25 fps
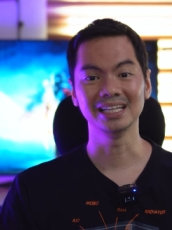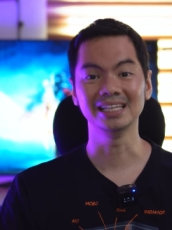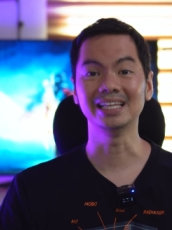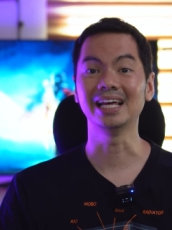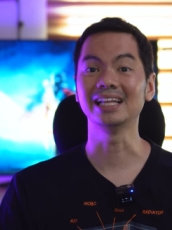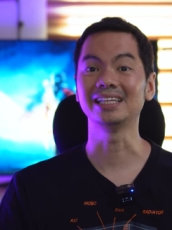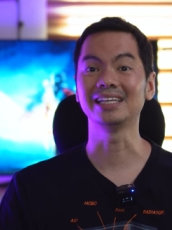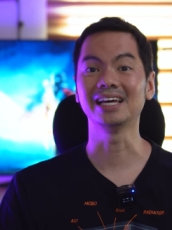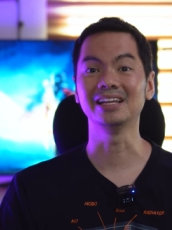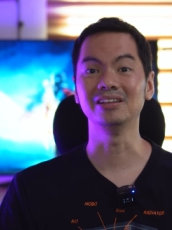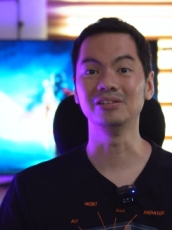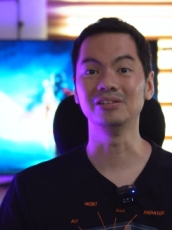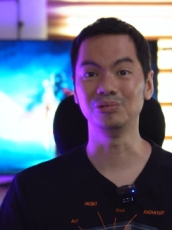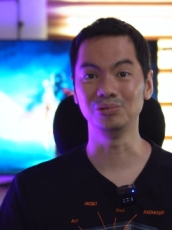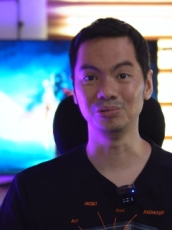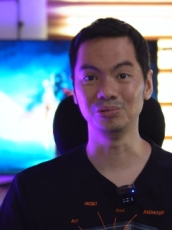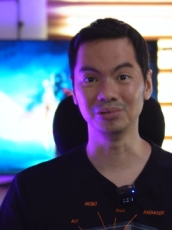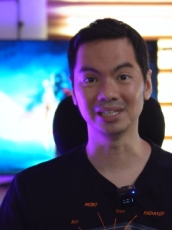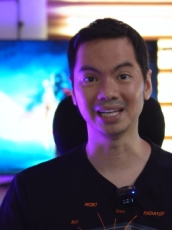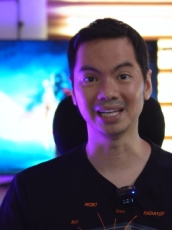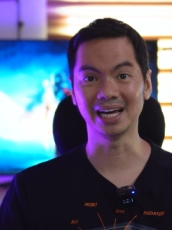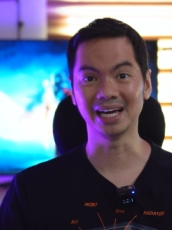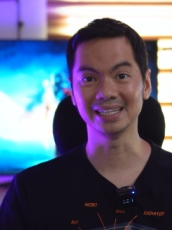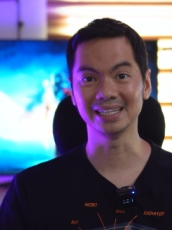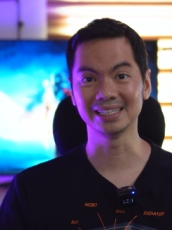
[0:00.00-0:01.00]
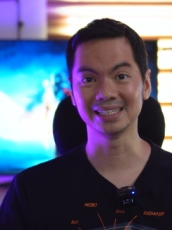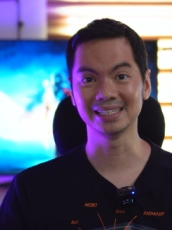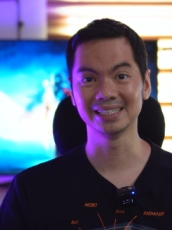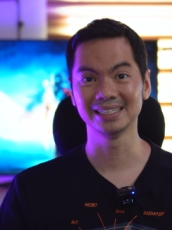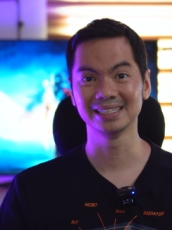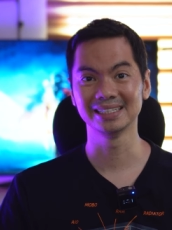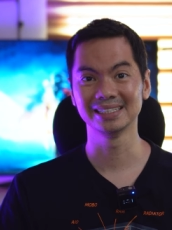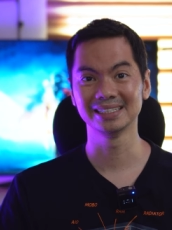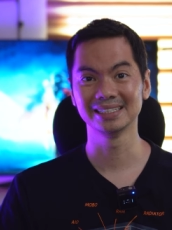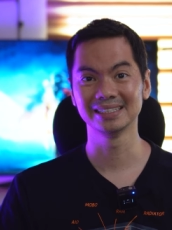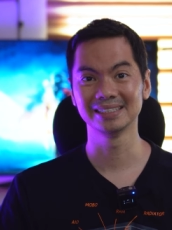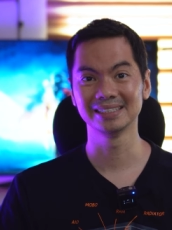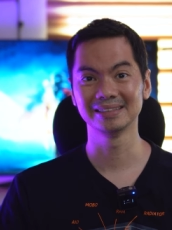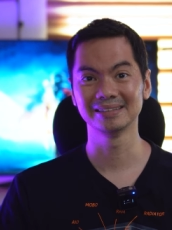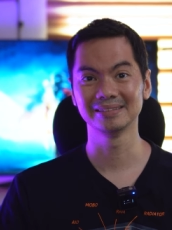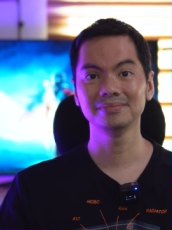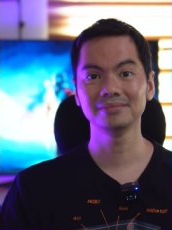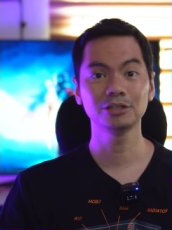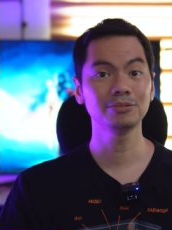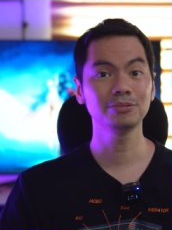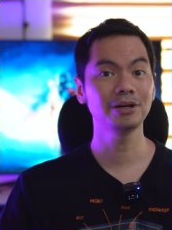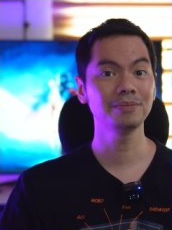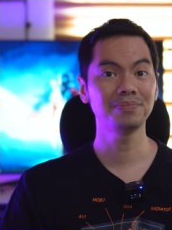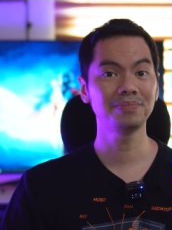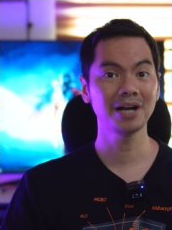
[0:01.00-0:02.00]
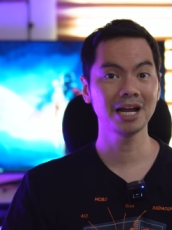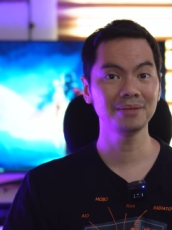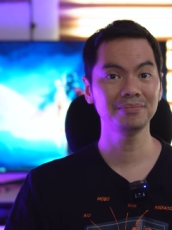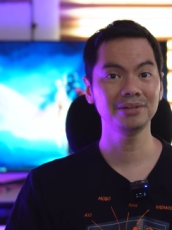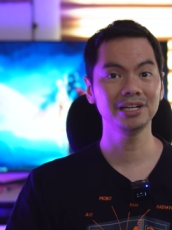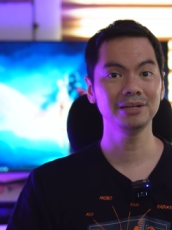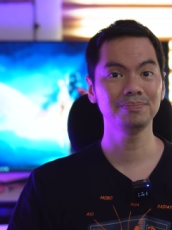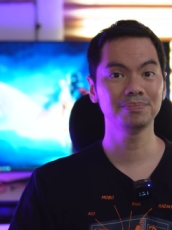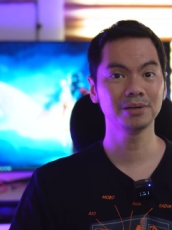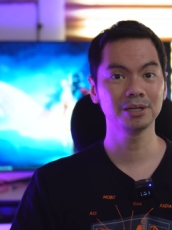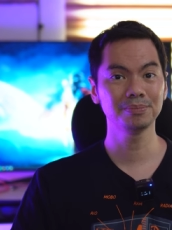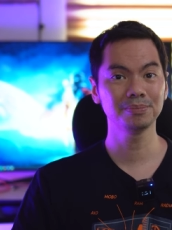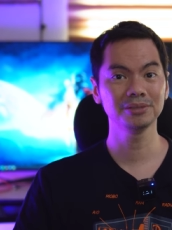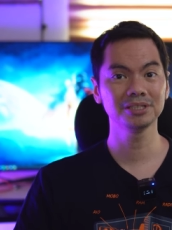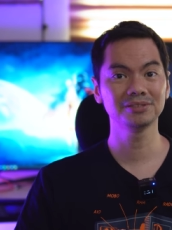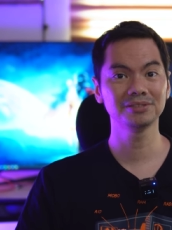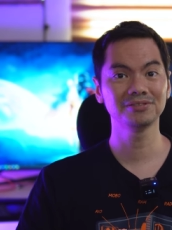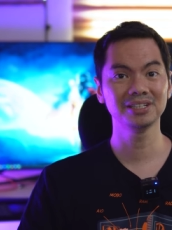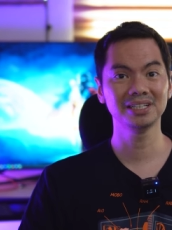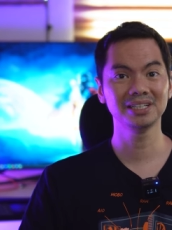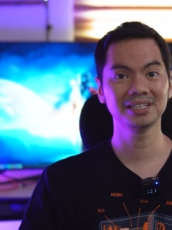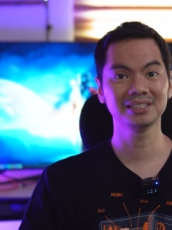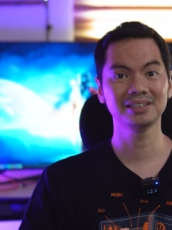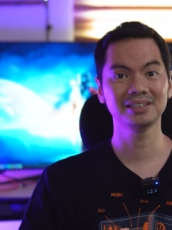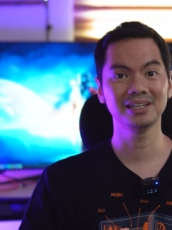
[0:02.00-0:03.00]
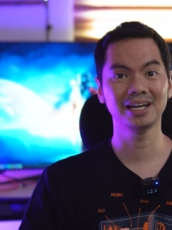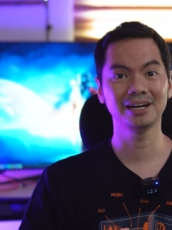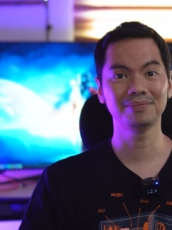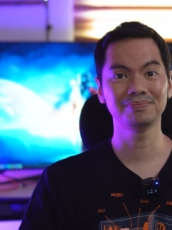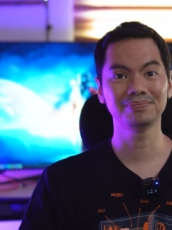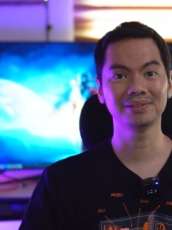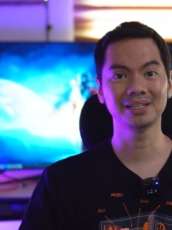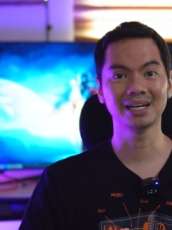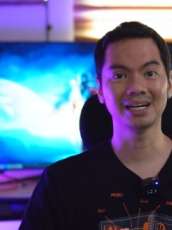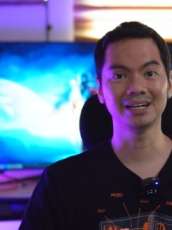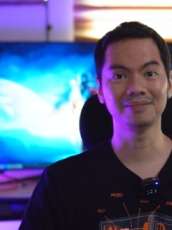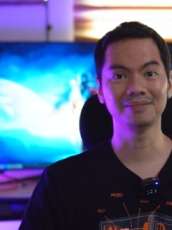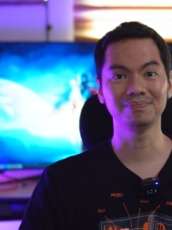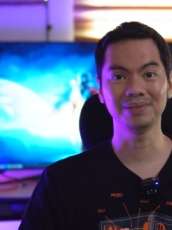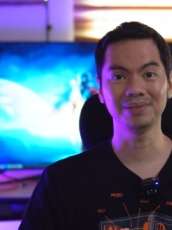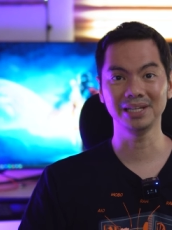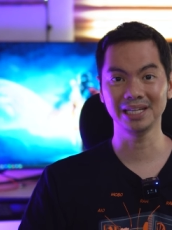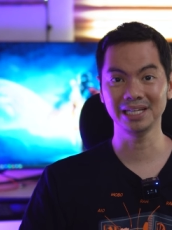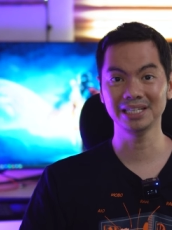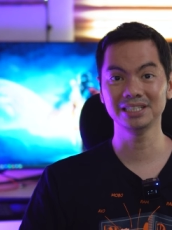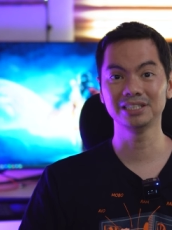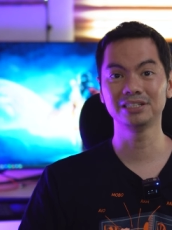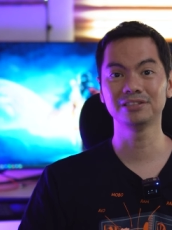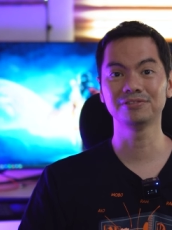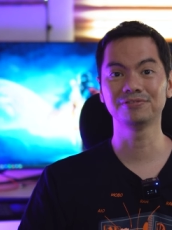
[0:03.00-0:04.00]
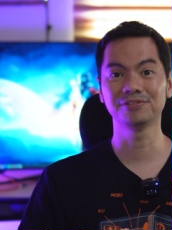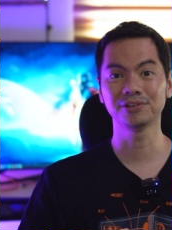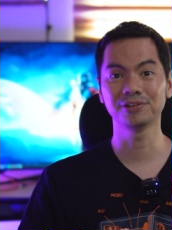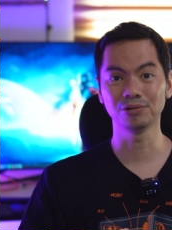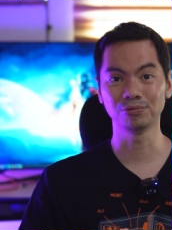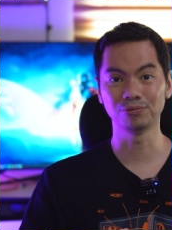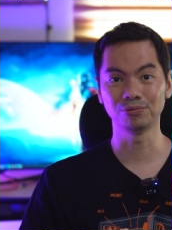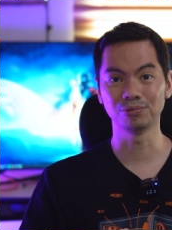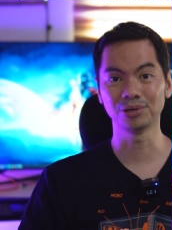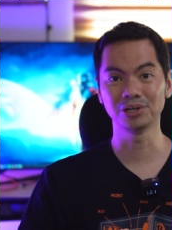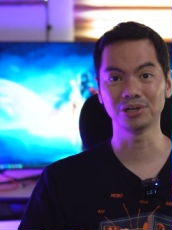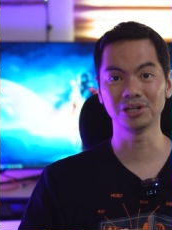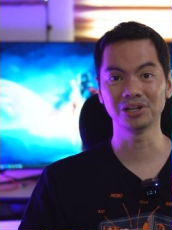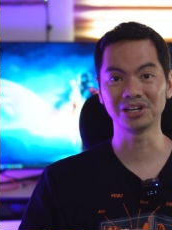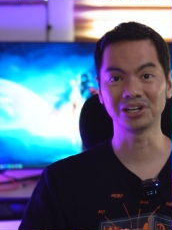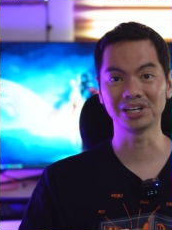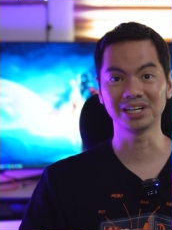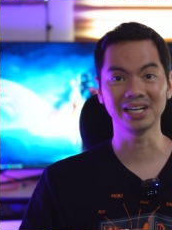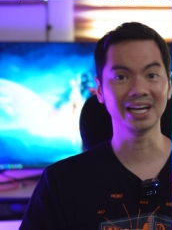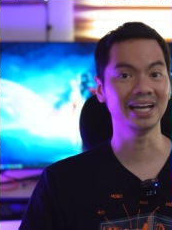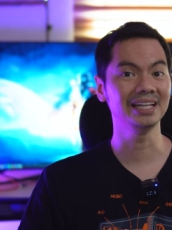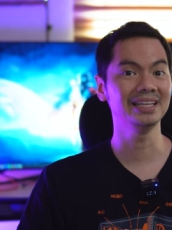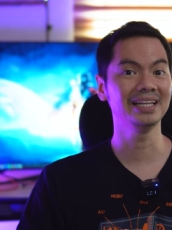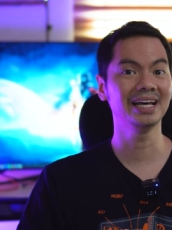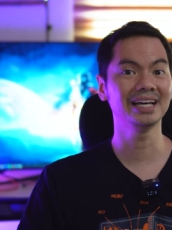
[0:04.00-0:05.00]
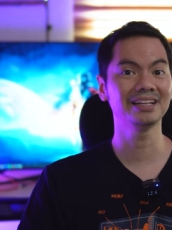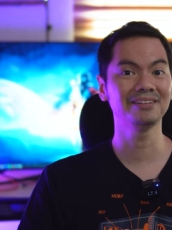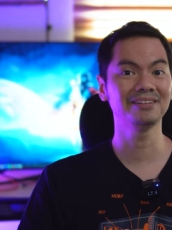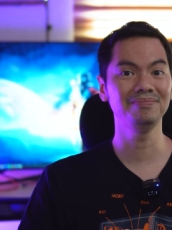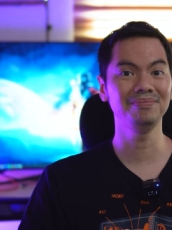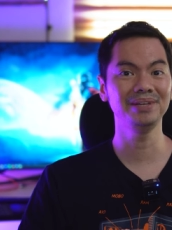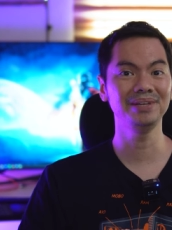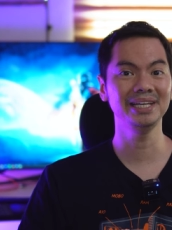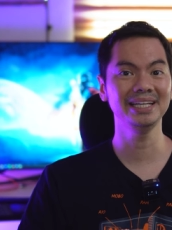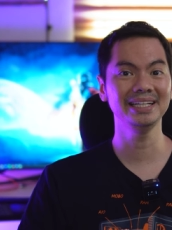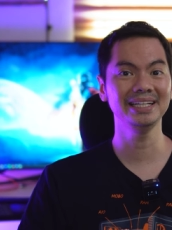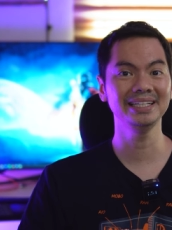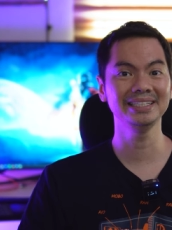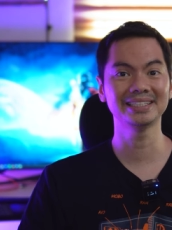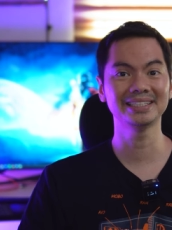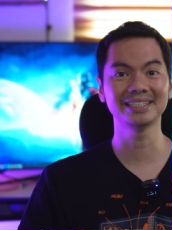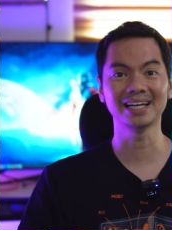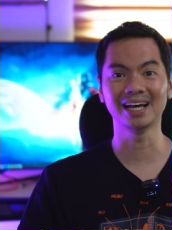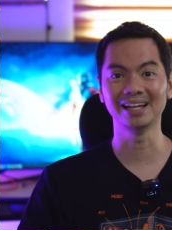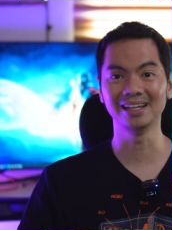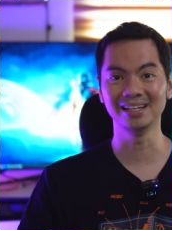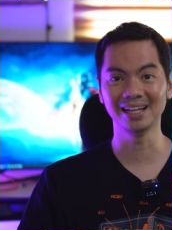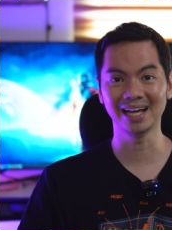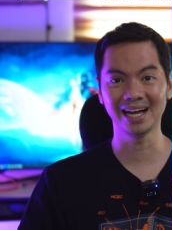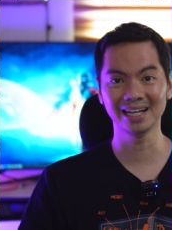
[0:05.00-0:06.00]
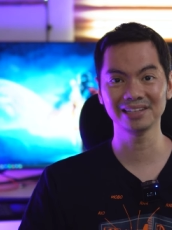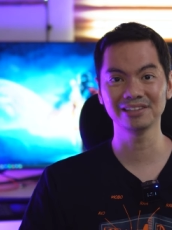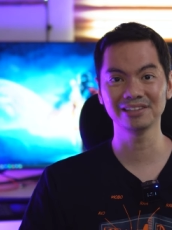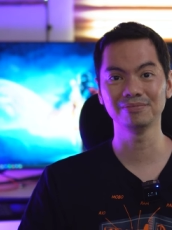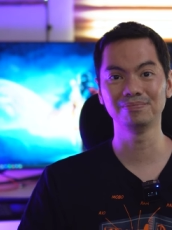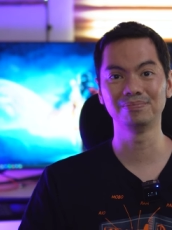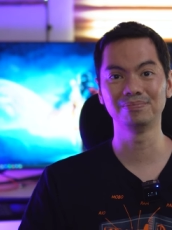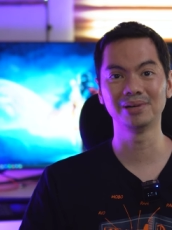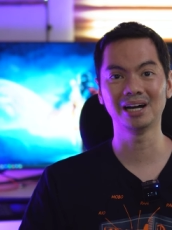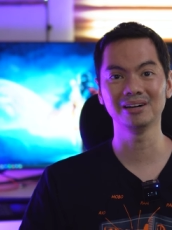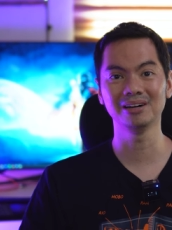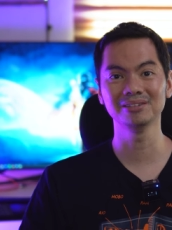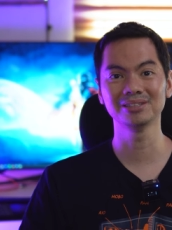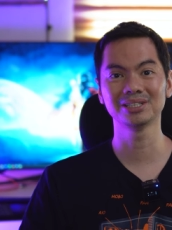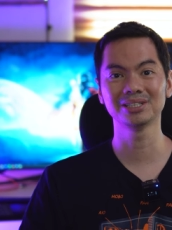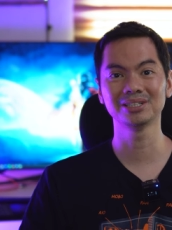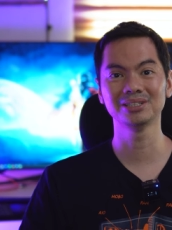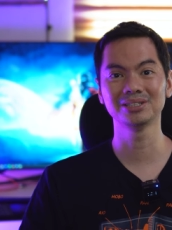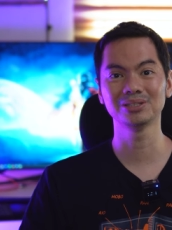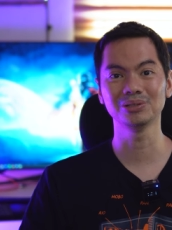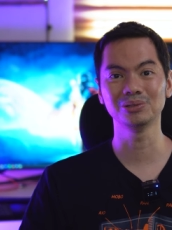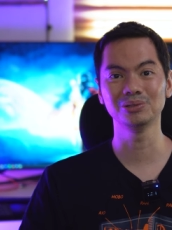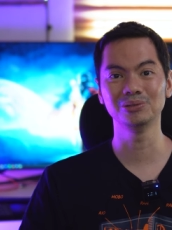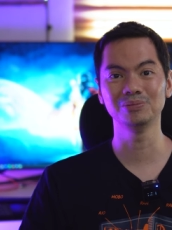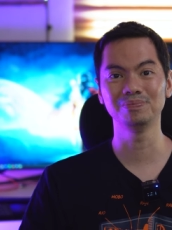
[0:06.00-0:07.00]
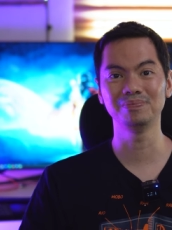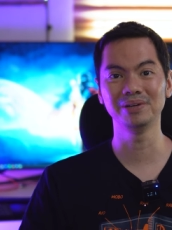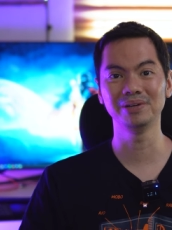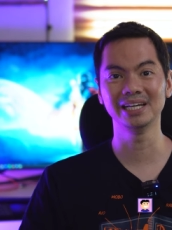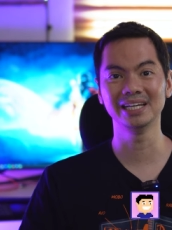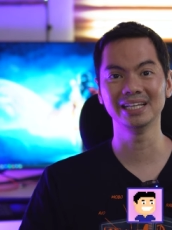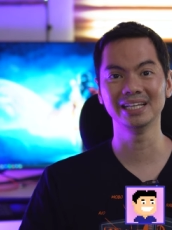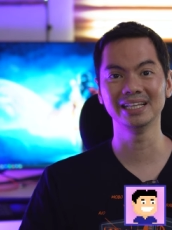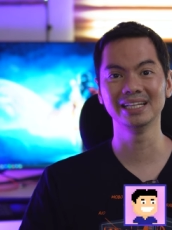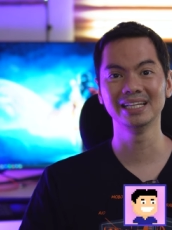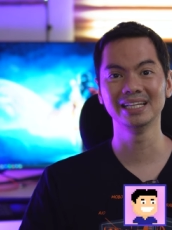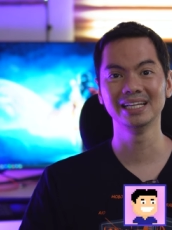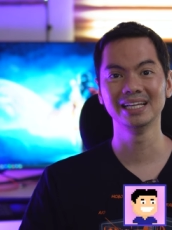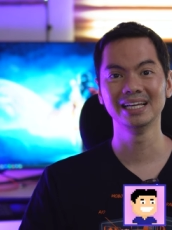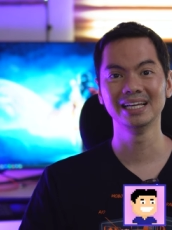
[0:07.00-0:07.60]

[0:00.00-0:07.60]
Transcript: that can do that. So my primary purpose for this laptop is for work and that means a lot of browsers open,